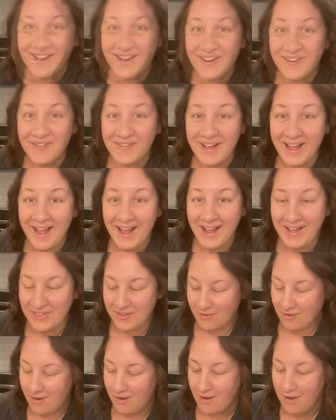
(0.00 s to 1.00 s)
Okay,
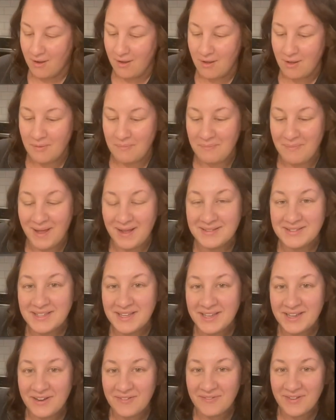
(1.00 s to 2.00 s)
they're all
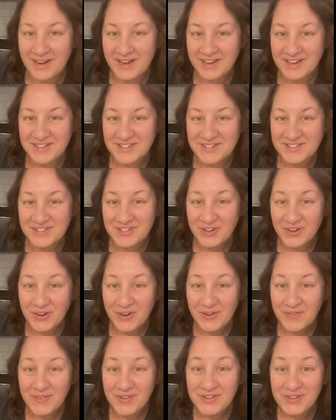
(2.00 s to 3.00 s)
melted and ready to
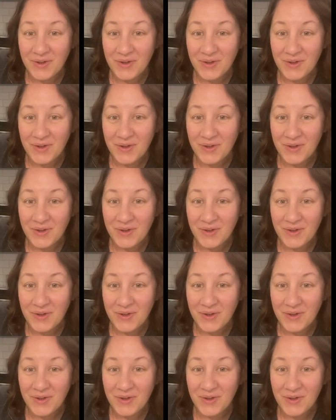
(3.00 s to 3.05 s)
serve.